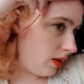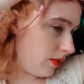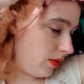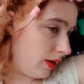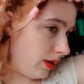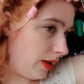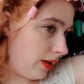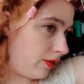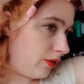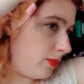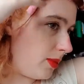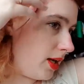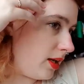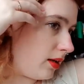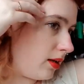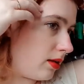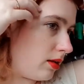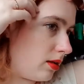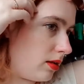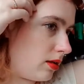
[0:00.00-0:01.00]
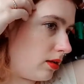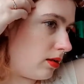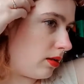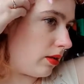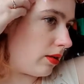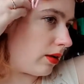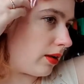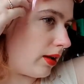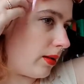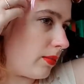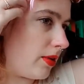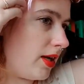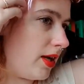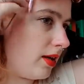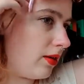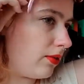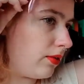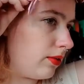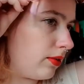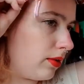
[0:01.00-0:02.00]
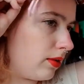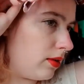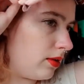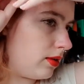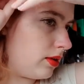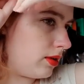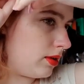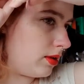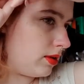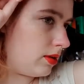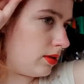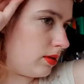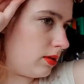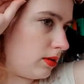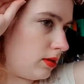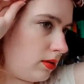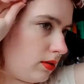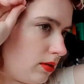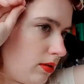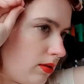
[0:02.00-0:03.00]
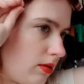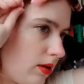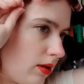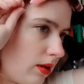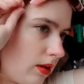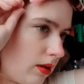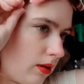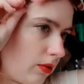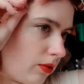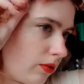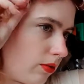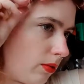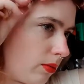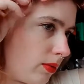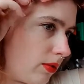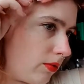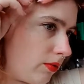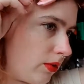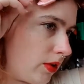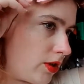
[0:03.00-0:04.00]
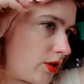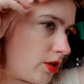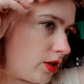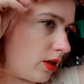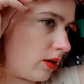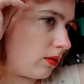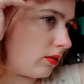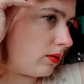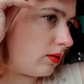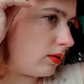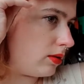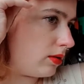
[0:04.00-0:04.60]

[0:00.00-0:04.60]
if it lets me, unclip these, and then I'll start filling it up.